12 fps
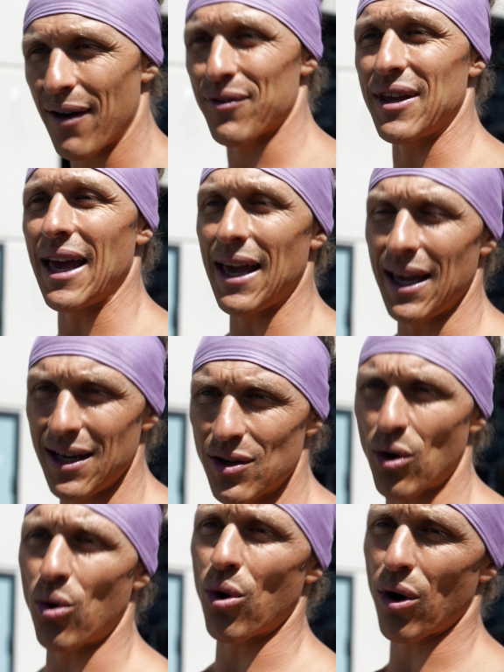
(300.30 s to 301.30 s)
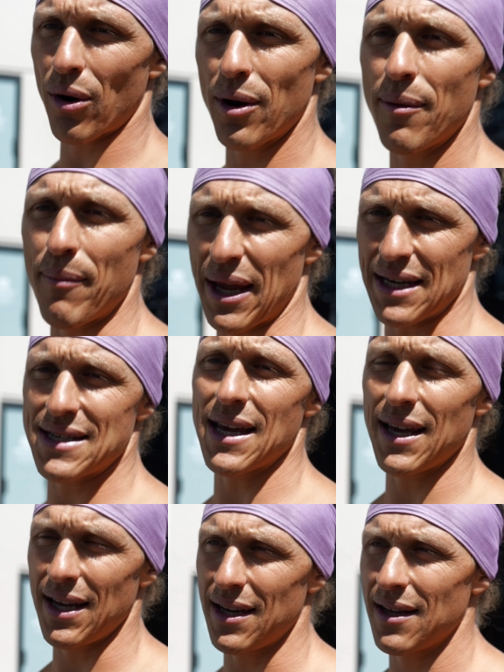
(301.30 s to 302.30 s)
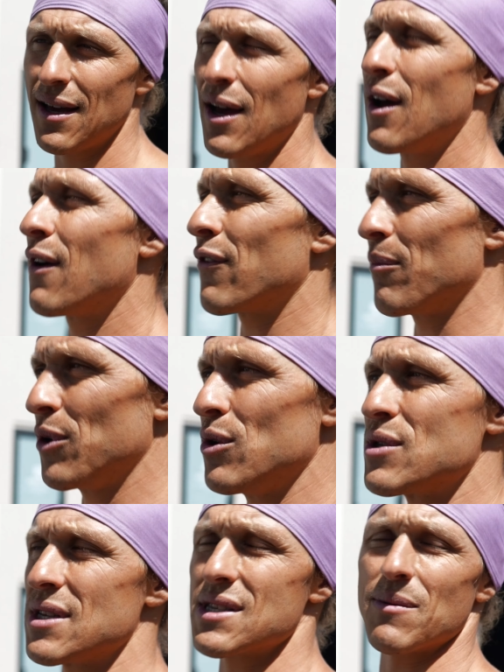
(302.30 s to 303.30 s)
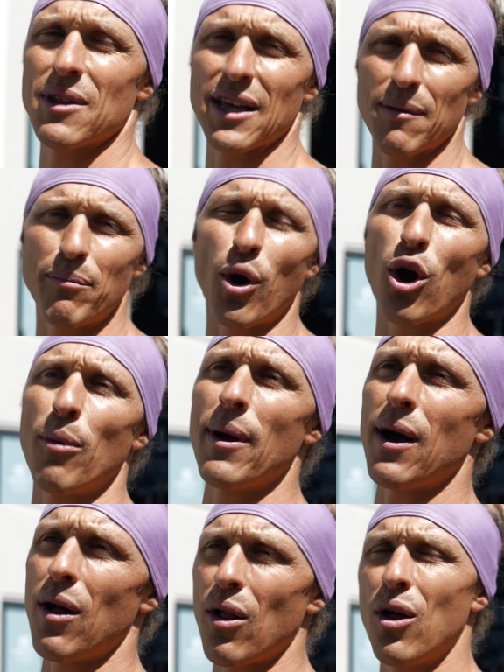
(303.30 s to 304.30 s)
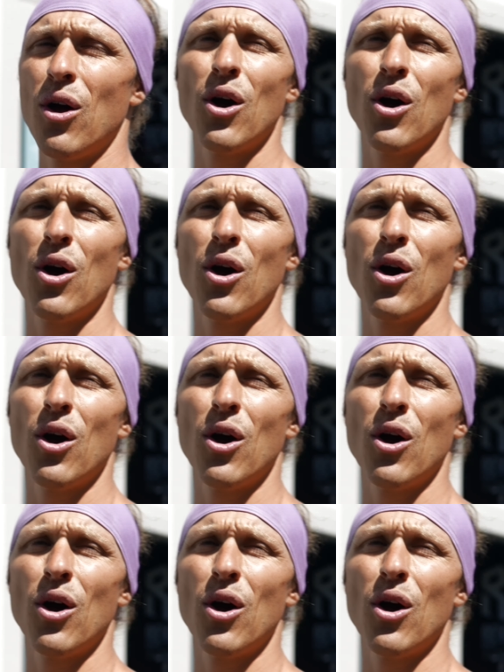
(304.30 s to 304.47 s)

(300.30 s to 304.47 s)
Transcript: have gained or maintained from using something like a barbell